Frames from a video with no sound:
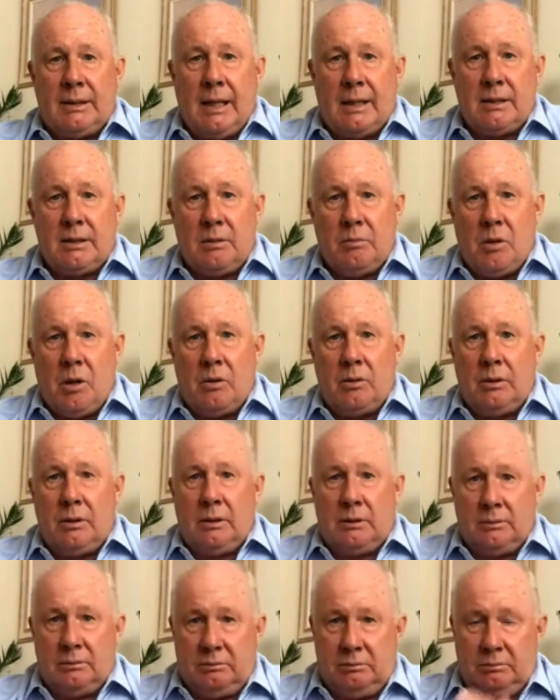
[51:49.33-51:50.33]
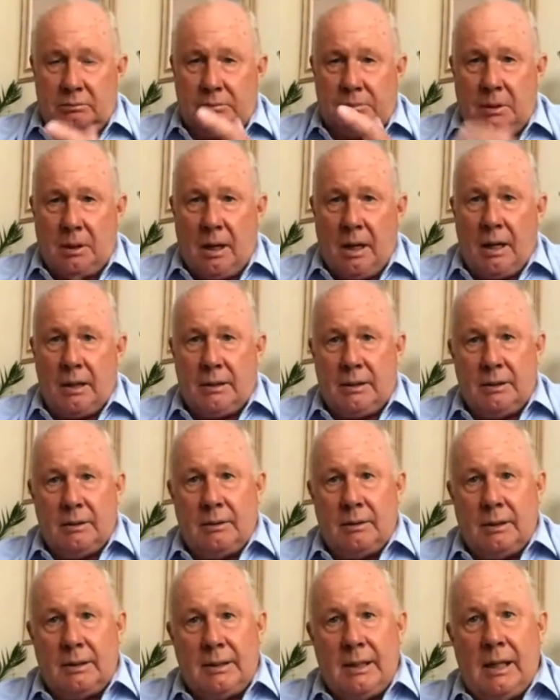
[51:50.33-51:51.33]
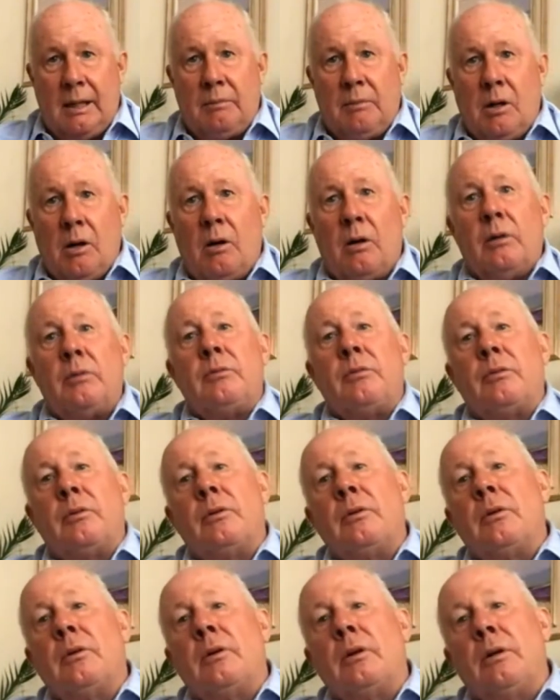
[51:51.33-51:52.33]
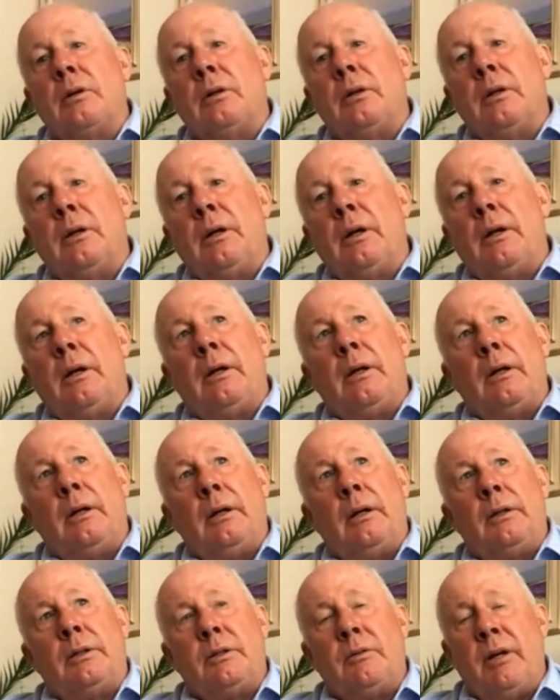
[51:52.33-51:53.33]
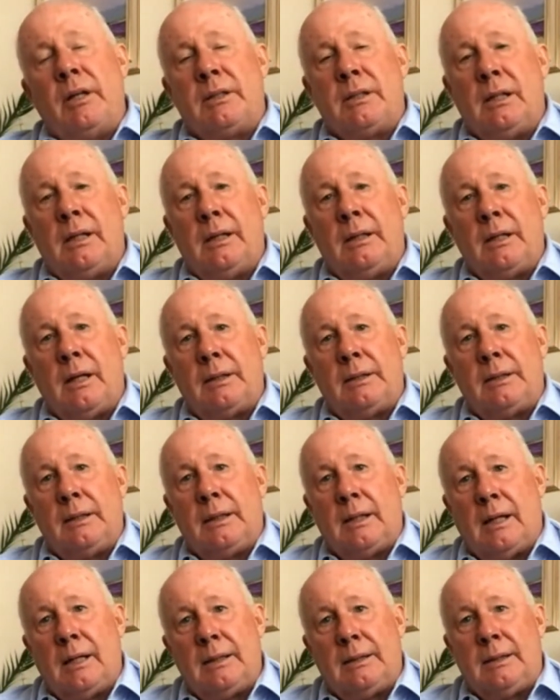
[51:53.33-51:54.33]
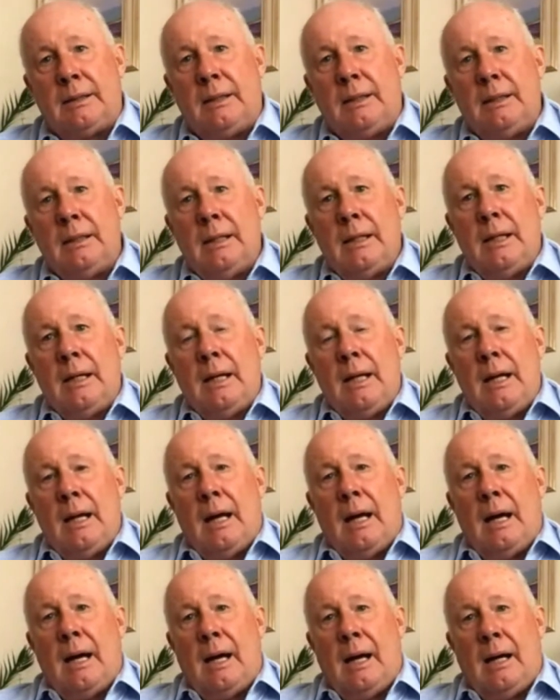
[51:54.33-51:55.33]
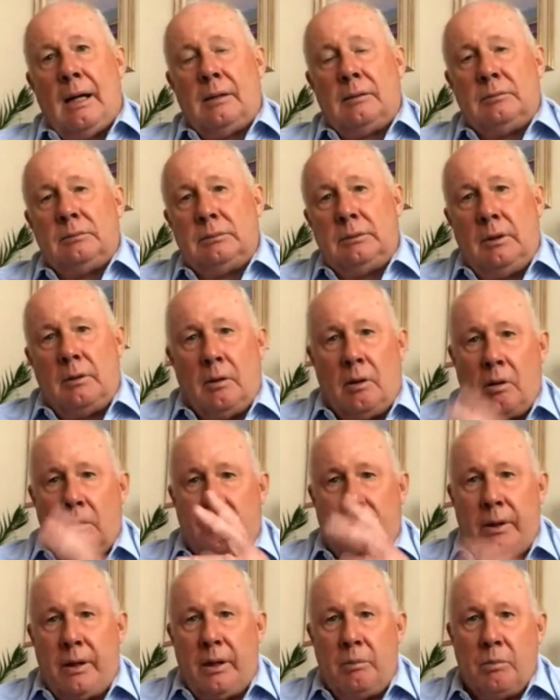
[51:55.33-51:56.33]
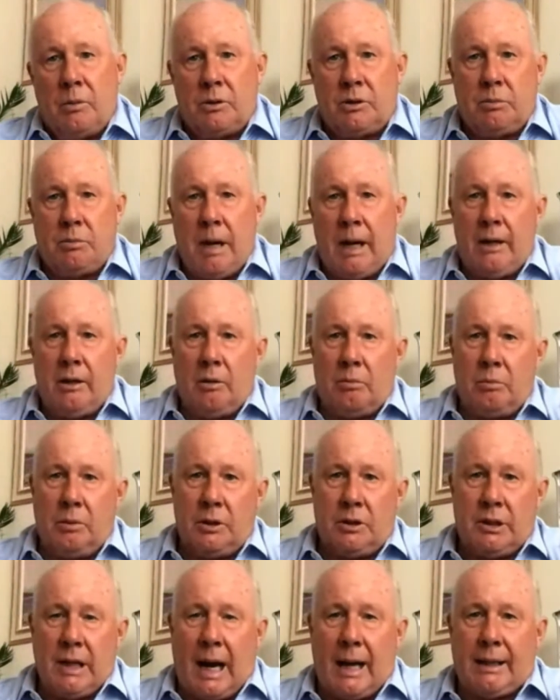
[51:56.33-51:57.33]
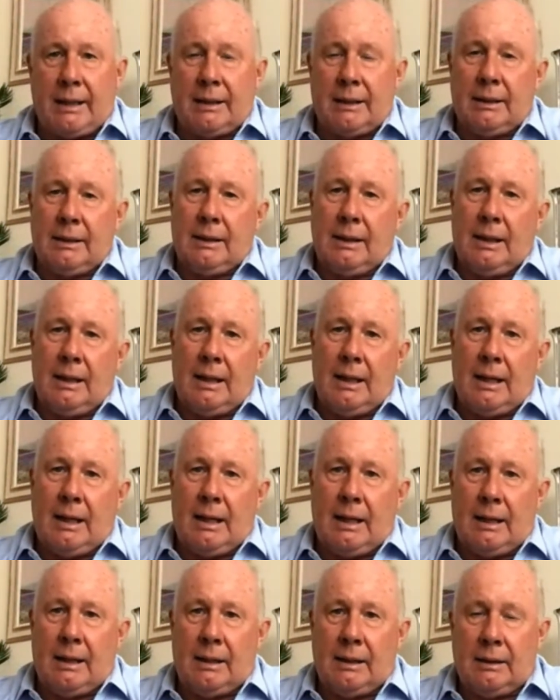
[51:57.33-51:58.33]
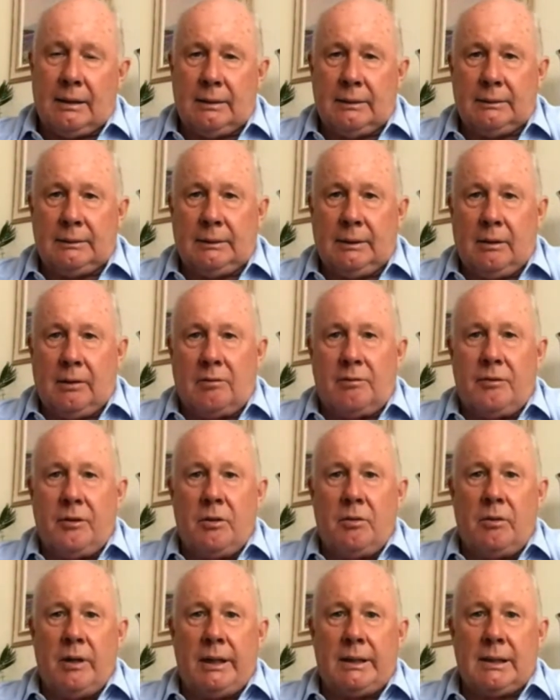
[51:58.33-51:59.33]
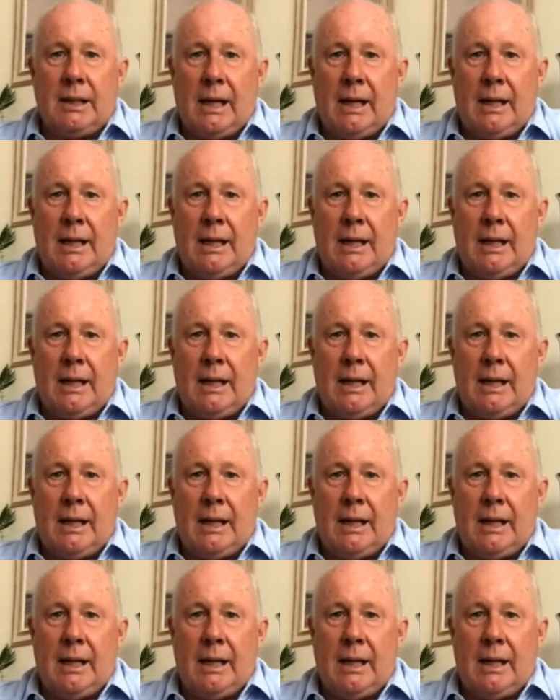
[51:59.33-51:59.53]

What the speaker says: a testimonial prior to the team going to Italy in 1990. I pretty much made up with Jack, a few weeks